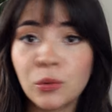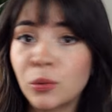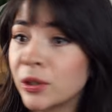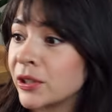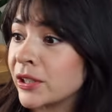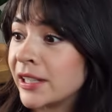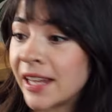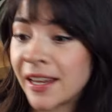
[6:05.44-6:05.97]

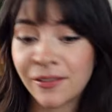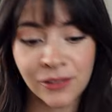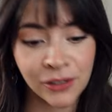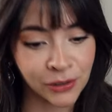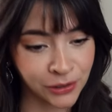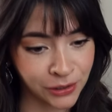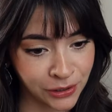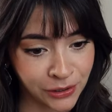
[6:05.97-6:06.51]
will
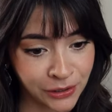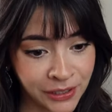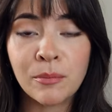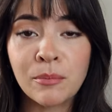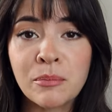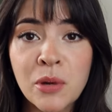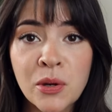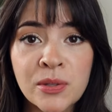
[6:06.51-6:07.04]
never learn.
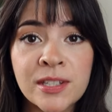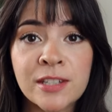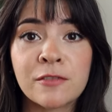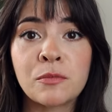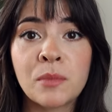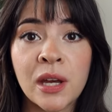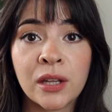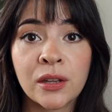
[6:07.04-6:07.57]
Most
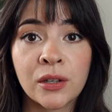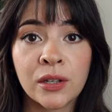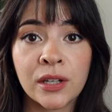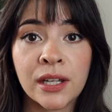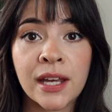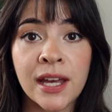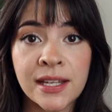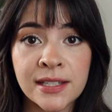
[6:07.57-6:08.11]
of my
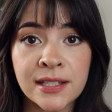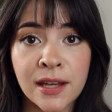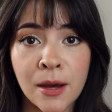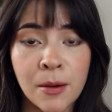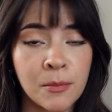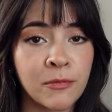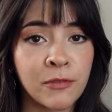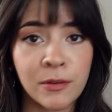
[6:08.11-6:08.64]
learning has
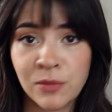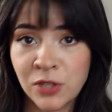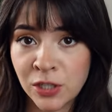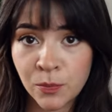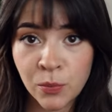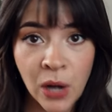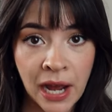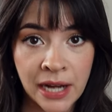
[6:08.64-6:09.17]
come from
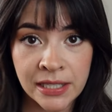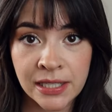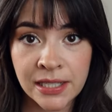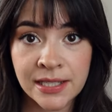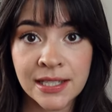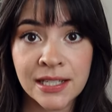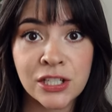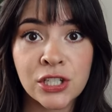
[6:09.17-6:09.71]
just
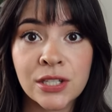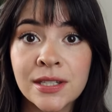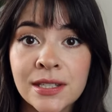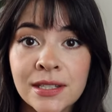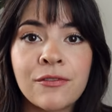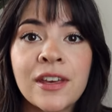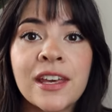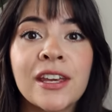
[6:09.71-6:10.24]
practice and just
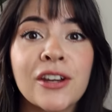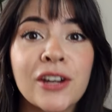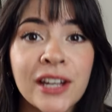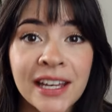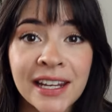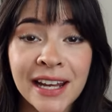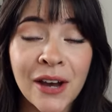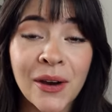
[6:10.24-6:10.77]

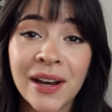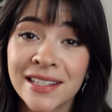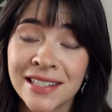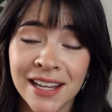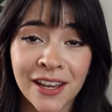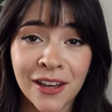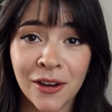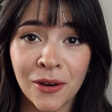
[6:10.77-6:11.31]
figuring it out as
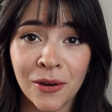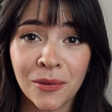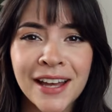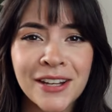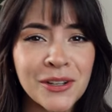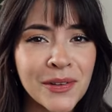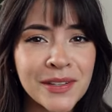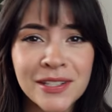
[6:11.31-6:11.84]
I go.
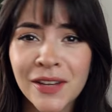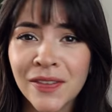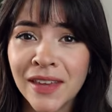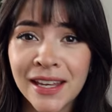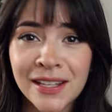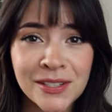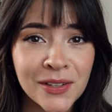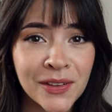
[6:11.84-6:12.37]
I know it's not
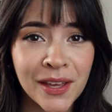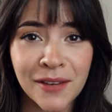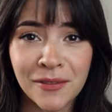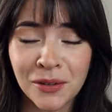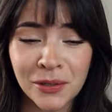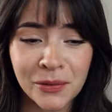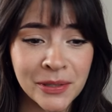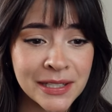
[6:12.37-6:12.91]
the answer that
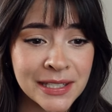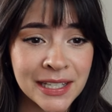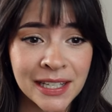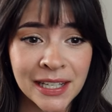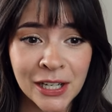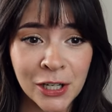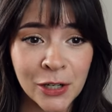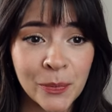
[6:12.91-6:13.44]
everyone wants to
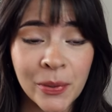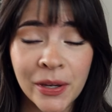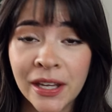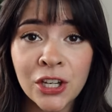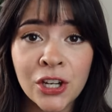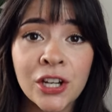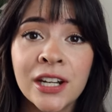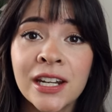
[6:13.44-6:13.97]
hear,
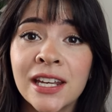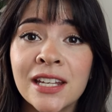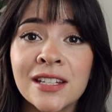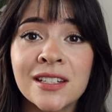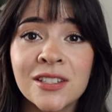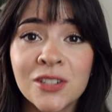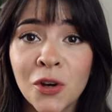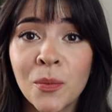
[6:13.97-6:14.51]
but you're gonna
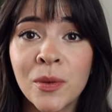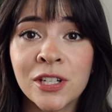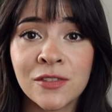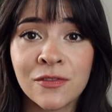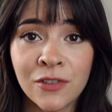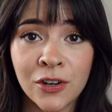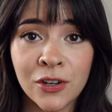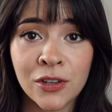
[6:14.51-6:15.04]
get so
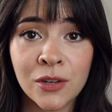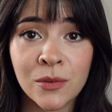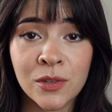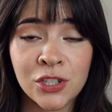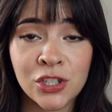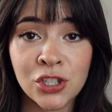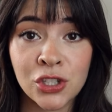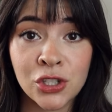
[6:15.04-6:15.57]
much further
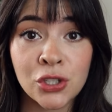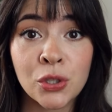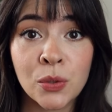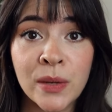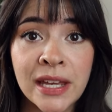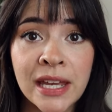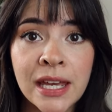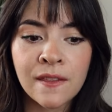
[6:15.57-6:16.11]
with just
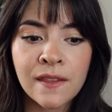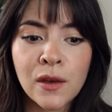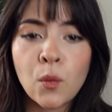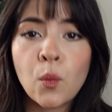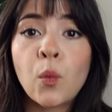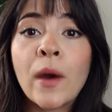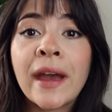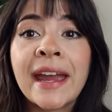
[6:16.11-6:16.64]
doing it
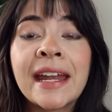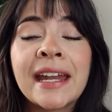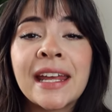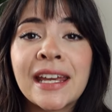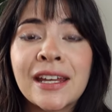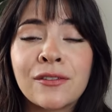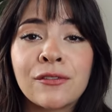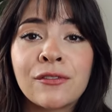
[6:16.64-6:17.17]
than
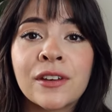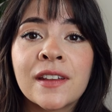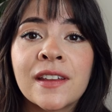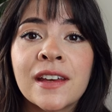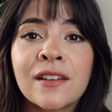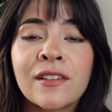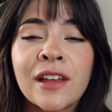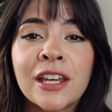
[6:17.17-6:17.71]
waiting and
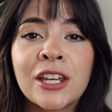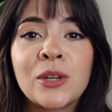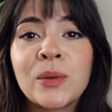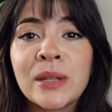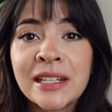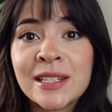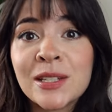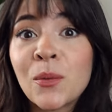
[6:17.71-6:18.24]
feeling like you
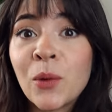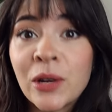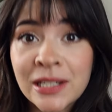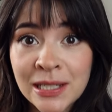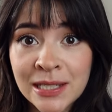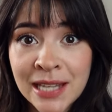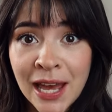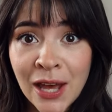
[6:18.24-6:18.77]
need someone
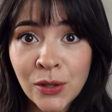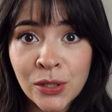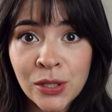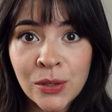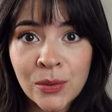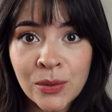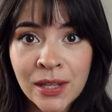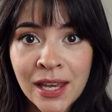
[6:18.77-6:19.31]
to tell
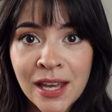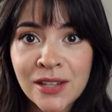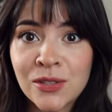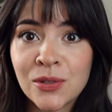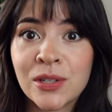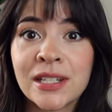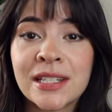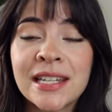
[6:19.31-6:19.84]
you the
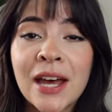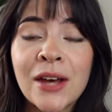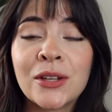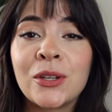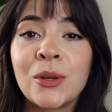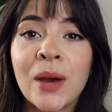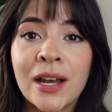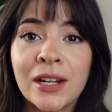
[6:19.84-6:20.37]
answer, to tell
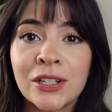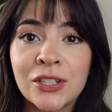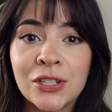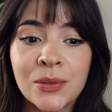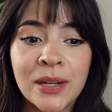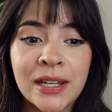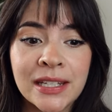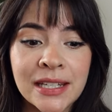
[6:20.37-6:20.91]
you how to
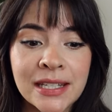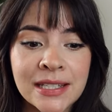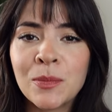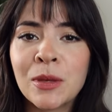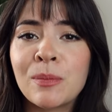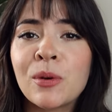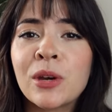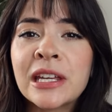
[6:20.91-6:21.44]
do it, because
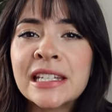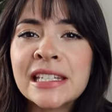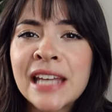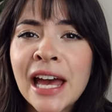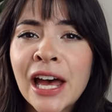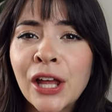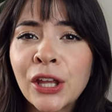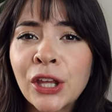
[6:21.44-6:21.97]
people can
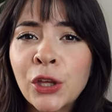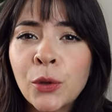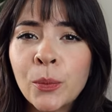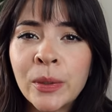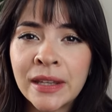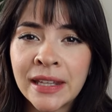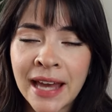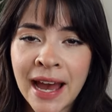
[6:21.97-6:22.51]
tell you,
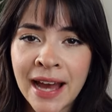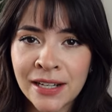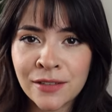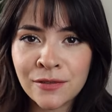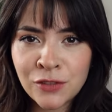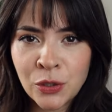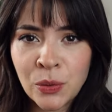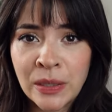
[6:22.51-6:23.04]
but the act
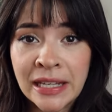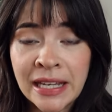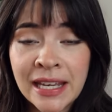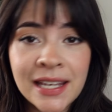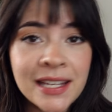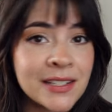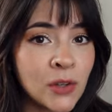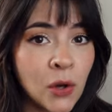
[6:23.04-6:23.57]
of doing
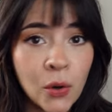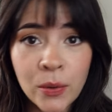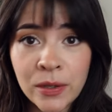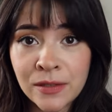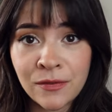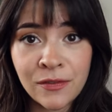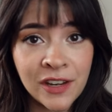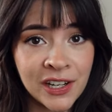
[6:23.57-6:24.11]
it is
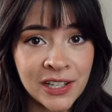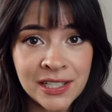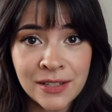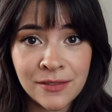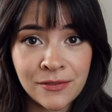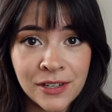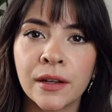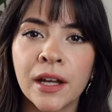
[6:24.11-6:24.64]
always very
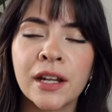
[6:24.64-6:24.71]
different.